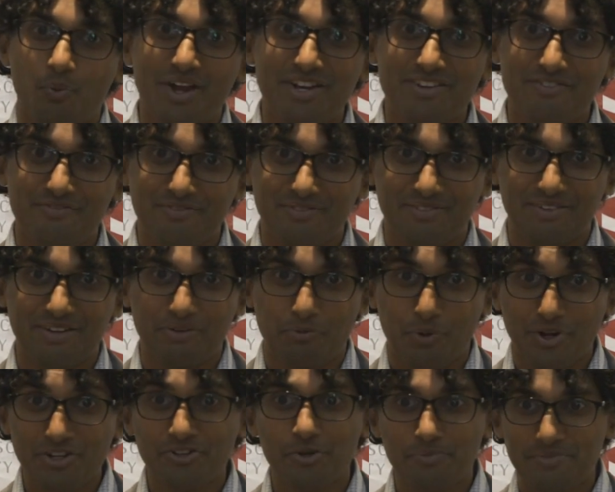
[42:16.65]

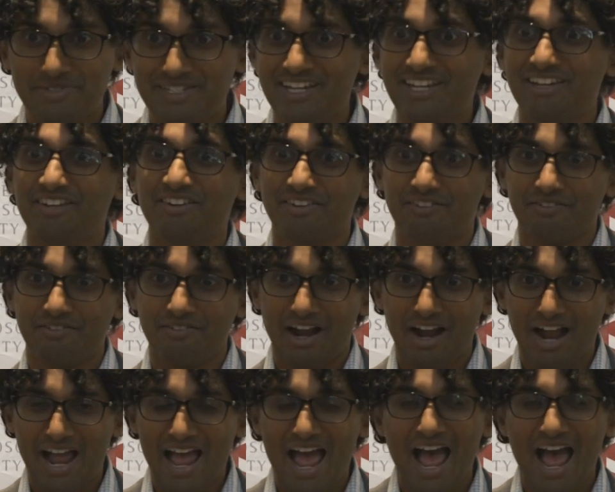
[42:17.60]
one group did